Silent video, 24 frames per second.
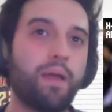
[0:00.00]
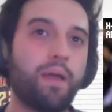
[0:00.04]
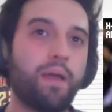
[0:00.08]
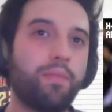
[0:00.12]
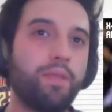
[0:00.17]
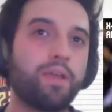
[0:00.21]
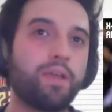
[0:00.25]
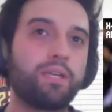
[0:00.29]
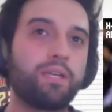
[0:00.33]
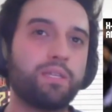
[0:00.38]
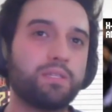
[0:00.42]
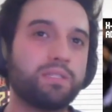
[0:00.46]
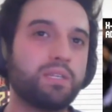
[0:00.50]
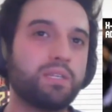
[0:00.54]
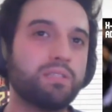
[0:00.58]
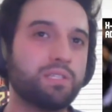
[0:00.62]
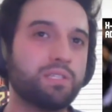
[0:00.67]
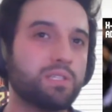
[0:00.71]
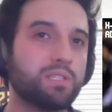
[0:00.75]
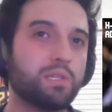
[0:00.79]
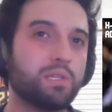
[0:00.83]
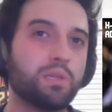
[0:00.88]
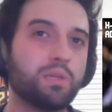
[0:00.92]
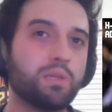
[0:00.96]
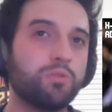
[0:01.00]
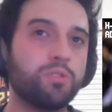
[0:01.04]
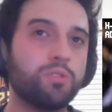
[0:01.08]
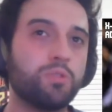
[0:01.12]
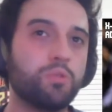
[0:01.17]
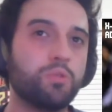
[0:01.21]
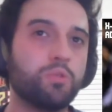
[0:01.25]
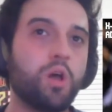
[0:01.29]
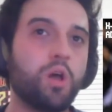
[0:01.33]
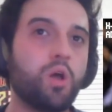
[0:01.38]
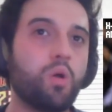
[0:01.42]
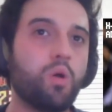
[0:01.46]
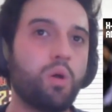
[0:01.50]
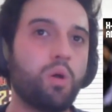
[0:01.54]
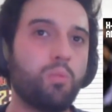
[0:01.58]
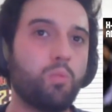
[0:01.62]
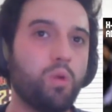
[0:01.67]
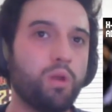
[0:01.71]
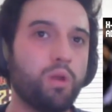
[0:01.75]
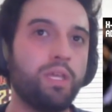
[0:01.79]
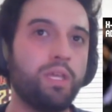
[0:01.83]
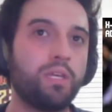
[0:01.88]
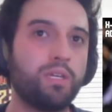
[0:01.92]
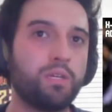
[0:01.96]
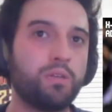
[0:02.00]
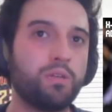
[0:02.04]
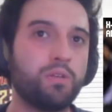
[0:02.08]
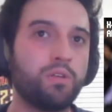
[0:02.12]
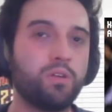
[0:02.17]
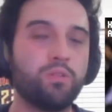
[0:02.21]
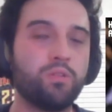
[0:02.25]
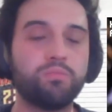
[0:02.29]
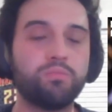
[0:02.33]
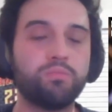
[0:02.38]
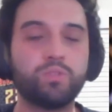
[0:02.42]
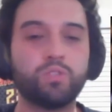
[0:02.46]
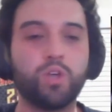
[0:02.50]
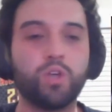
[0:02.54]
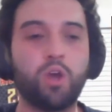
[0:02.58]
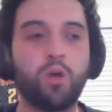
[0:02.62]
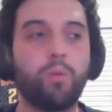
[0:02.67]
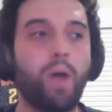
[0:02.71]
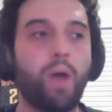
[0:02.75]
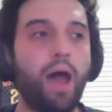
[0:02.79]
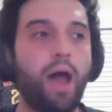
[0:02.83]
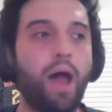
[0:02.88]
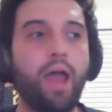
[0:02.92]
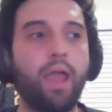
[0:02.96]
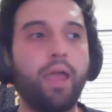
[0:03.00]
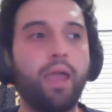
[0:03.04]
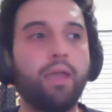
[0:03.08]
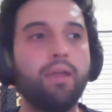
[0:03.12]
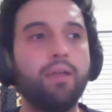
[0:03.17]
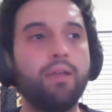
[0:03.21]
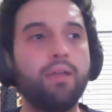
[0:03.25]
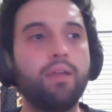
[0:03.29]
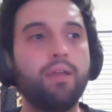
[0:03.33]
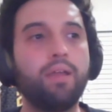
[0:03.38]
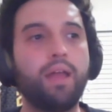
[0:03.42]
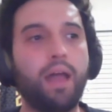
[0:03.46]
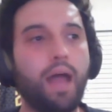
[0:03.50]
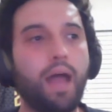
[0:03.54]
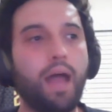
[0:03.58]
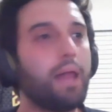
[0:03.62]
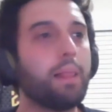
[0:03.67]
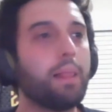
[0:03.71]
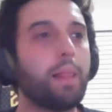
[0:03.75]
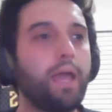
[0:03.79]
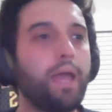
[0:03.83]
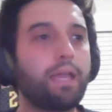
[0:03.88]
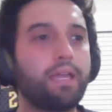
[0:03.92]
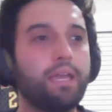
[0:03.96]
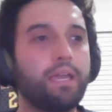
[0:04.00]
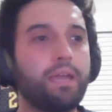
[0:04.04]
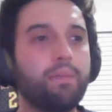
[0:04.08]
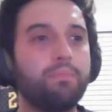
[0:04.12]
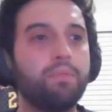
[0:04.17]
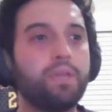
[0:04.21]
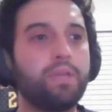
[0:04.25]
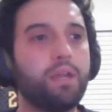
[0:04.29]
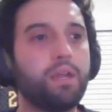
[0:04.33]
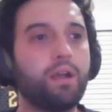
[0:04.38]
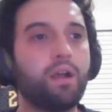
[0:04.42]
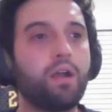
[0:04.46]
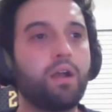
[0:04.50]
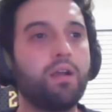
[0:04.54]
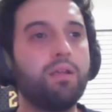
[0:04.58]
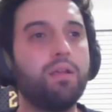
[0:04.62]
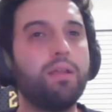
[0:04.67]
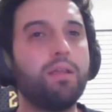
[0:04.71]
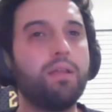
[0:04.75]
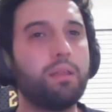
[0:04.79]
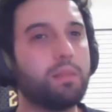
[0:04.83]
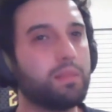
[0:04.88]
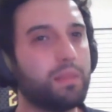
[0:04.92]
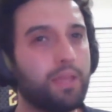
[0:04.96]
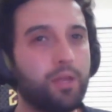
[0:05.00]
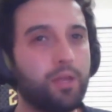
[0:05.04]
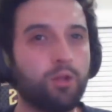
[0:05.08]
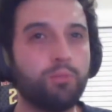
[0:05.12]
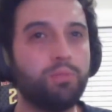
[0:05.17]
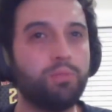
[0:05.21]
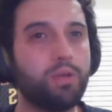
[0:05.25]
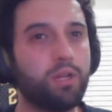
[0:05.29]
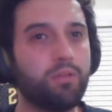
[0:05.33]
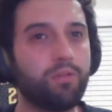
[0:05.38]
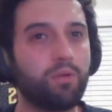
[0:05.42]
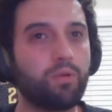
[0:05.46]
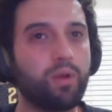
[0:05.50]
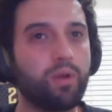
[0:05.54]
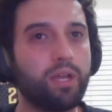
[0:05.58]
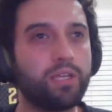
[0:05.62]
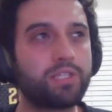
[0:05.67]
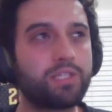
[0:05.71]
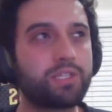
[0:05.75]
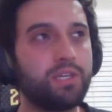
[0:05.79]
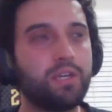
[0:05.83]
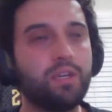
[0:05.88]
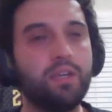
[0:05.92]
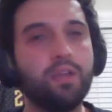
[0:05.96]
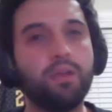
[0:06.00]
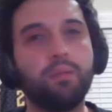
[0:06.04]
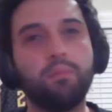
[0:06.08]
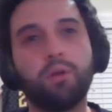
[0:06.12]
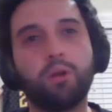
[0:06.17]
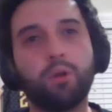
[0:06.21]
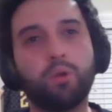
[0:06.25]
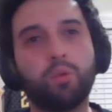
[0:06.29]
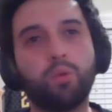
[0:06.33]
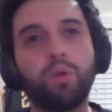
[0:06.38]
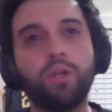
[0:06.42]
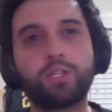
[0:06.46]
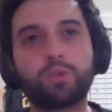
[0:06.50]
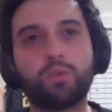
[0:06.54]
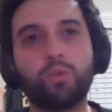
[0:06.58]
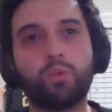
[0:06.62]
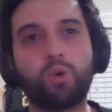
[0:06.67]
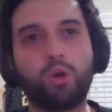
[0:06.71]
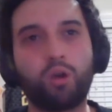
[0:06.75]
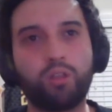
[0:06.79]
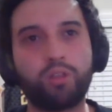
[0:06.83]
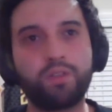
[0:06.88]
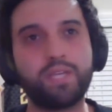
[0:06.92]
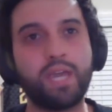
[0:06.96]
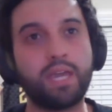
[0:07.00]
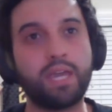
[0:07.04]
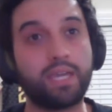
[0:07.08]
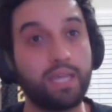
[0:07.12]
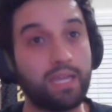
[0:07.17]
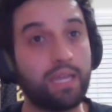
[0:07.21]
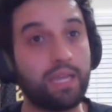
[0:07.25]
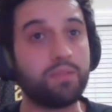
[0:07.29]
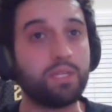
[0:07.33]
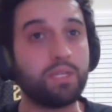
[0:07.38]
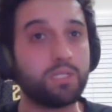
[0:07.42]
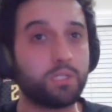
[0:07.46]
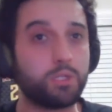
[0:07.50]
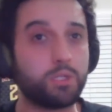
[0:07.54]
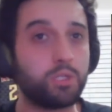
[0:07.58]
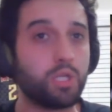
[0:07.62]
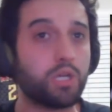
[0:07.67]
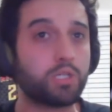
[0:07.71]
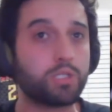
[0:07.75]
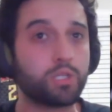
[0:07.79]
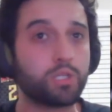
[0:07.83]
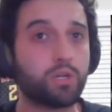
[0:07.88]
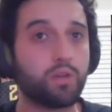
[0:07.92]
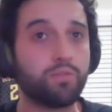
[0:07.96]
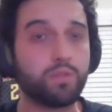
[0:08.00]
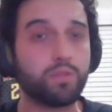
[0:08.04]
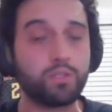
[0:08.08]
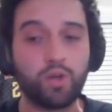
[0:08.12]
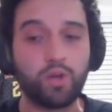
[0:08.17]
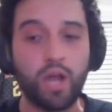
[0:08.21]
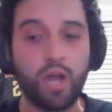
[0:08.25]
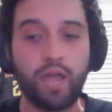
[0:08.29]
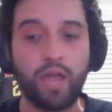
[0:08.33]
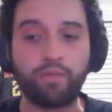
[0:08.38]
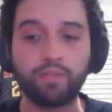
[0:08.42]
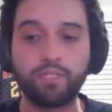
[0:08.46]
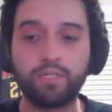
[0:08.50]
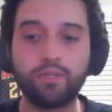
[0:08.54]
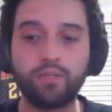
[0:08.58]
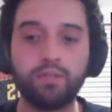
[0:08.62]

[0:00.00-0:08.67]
I think consensus is a little too low on what he can do. So I like him here. Little bit of a risk, but a risk worth taking at this juncture of the draft.